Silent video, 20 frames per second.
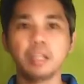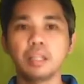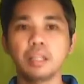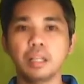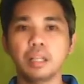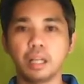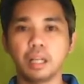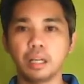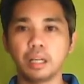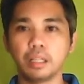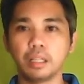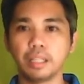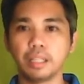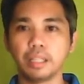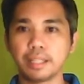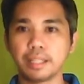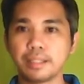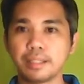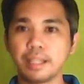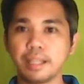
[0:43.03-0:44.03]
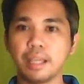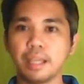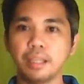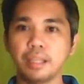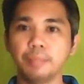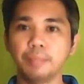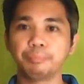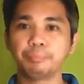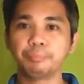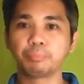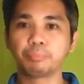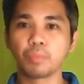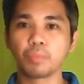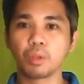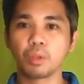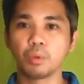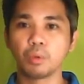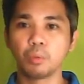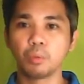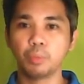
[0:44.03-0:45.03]
Let's say
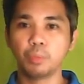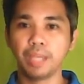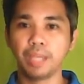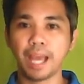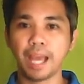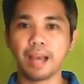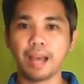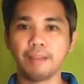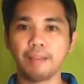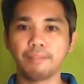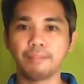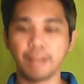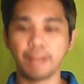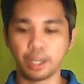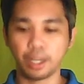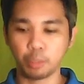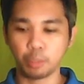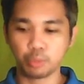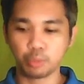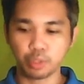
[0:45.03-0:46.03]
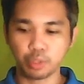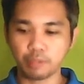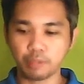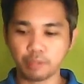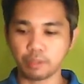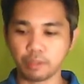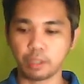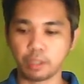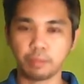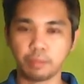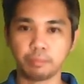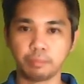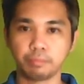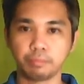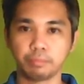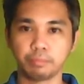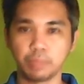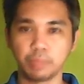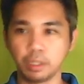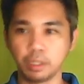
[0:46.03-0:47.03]
we have an observer.
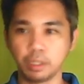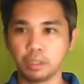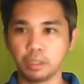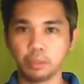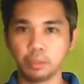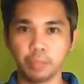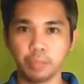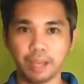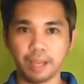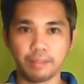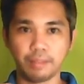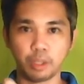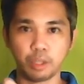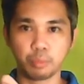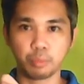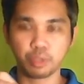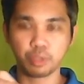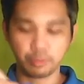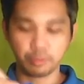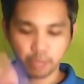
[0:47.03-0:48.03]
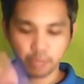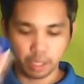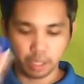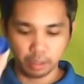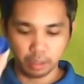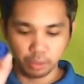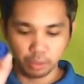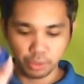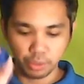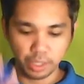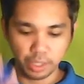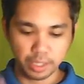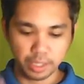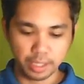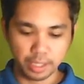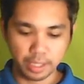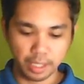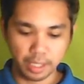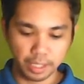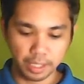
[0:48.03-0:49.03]
I'll use this as
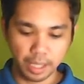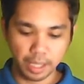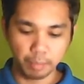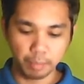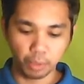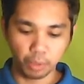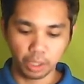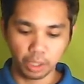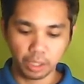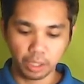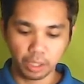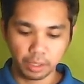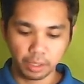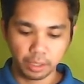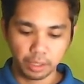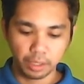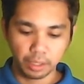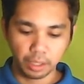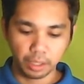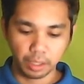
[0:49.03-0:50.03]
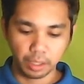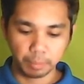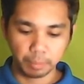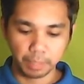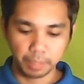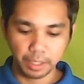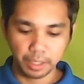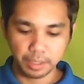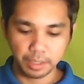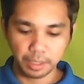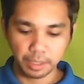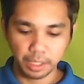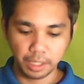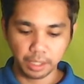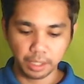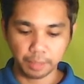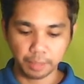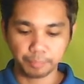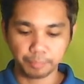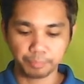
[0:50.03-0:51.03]
an example, placed
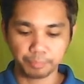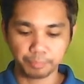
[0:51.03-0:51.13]
here.